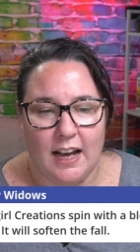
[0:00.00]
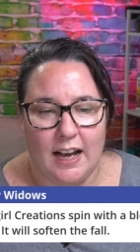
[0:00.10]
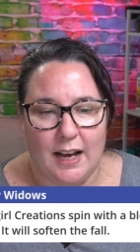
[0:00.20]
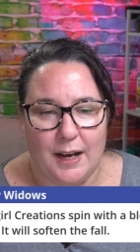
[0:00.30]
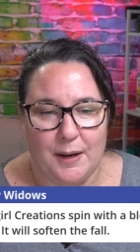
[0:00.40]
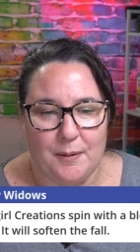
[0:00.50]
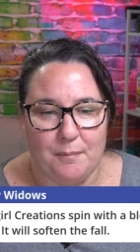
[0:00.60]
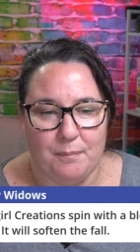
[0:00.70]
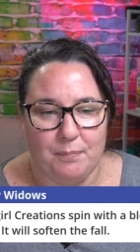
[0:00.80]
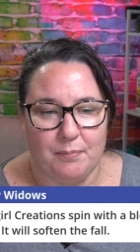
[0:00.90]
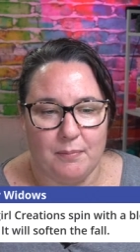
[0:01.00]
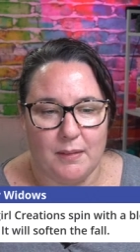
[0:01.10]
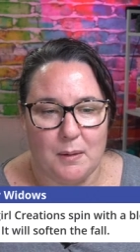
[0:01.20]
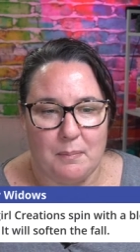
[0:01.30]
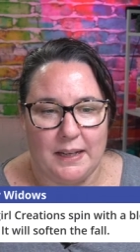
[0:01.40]
Um,
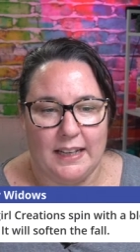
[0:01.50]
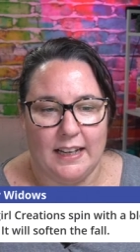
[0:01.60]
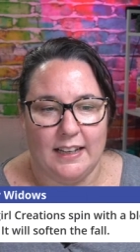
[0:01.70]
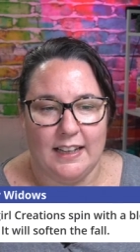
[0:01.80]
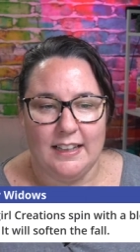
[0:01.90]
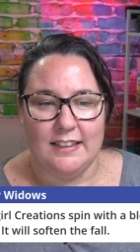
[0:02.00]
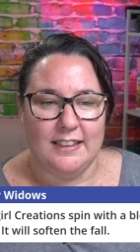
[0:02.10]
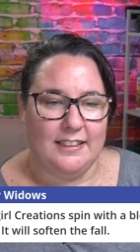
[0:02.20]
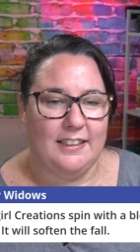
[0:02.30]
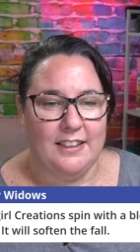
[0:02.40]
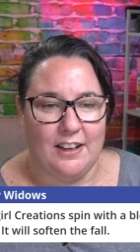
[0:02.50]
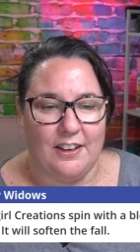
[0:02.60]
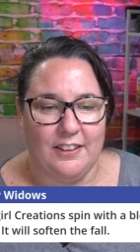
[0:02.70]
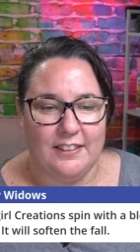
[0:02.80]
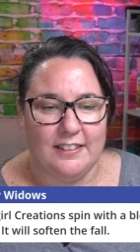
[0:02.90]
but yeah, it, it you
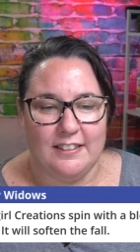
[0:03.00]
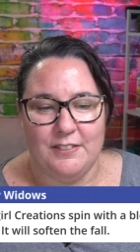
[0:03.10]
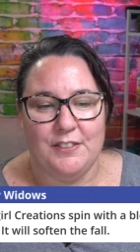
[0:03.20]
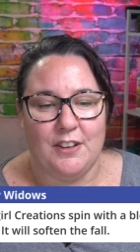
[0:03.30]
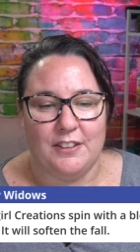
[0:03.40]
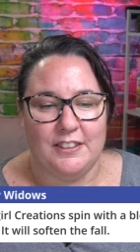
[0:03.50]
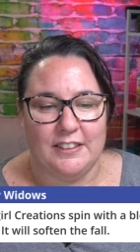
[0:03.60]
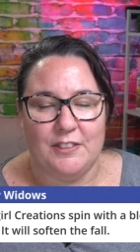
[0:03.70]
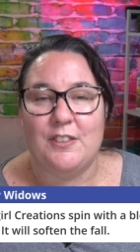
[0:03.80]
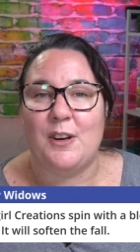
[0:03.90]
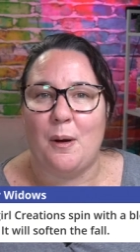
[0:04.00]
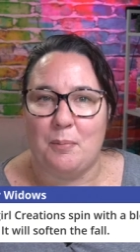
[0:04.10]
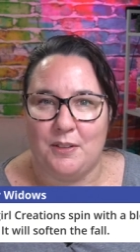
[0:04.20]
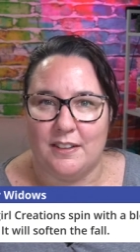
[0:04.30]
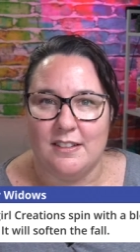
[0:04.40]
know, we've got we've got
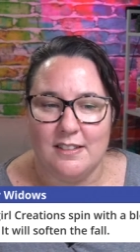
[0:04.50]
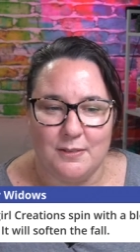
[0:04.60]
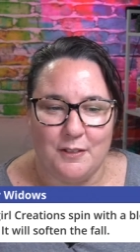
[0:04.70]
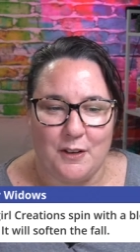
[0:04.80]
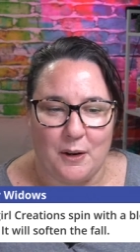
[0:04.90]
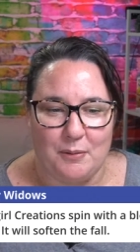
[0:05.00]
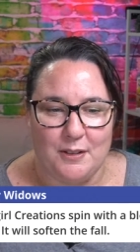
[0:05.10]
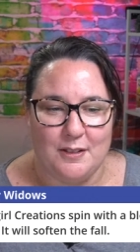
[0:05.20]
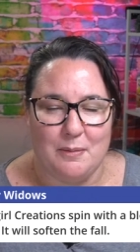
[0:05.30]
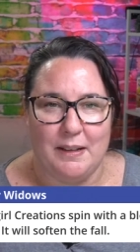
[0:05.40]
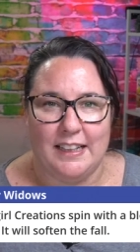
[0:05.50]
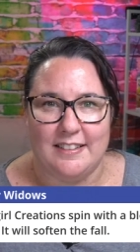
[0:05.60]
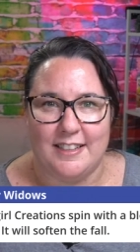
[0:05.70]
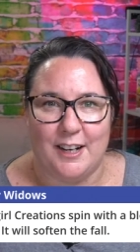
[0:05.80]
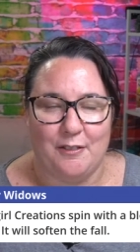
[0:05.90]
options. We've got options to be
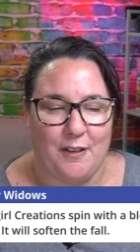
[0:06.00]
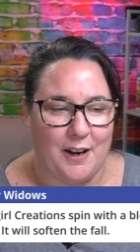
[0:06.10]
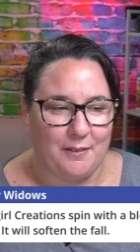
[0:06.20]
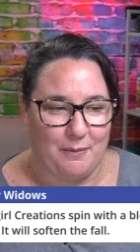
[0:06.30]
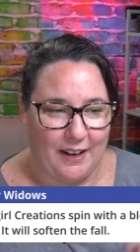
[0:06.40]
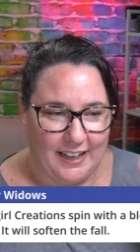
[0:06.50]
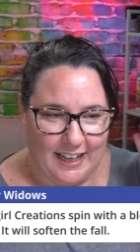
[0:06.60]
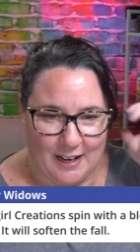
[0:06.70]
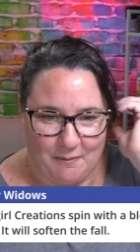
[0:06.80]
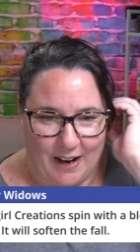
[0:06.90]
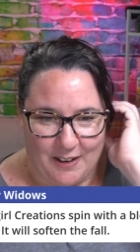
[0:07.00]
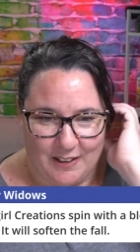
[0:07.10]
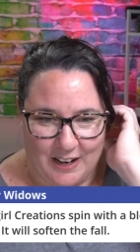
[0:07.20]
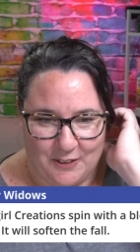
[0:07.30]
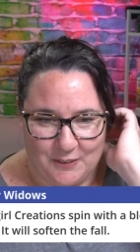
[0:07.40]
less terrified of breaking our bad
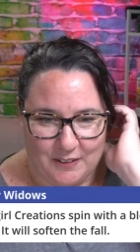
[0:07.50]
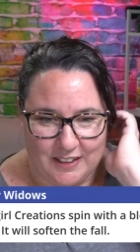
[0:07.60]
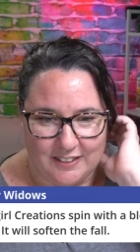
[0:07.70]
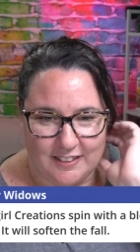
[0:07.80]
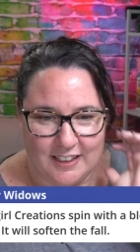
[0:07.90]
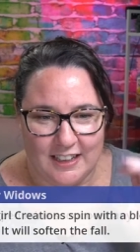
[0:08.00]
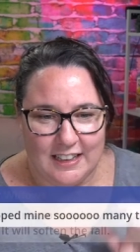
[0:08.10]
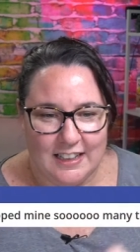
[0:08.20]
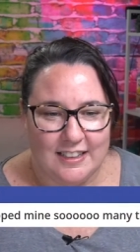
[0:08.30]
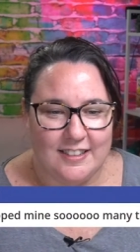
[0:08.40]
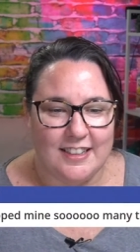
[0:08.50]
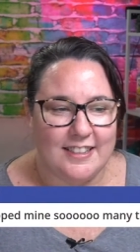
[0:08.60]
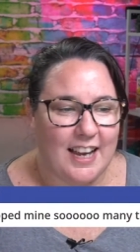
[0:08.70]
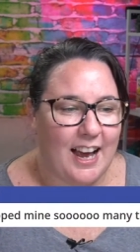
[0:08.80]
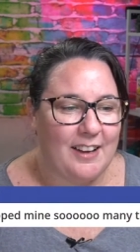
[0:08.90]
our good ones.
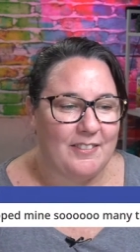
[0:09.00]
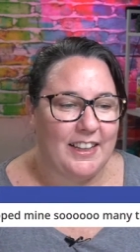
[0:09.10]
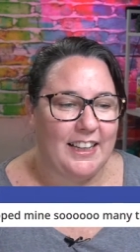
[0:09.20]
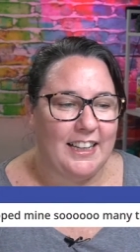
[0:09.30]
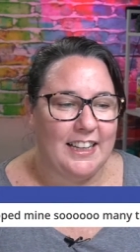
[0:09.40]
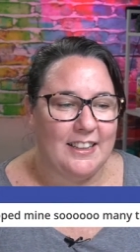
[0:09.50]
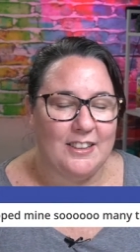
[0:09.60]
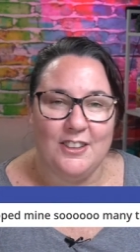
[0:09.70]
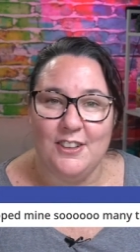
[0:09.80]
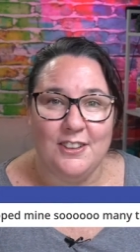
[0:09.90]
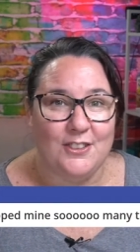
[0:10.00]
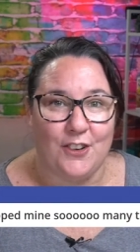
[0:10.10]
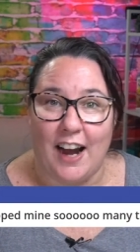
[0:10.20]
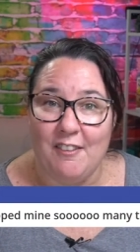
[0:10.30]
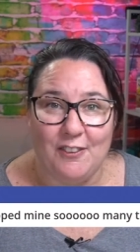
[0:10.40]
Chintamani, you
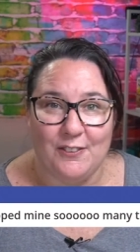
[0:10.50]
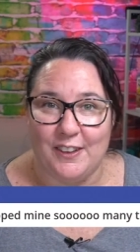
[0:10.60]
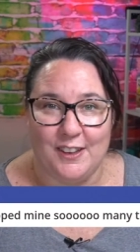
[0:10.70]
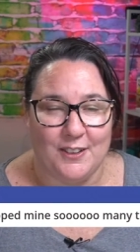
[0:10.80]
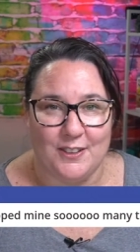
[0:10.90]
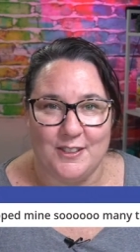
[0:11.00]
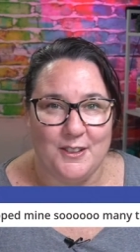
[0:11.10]
travel with yours.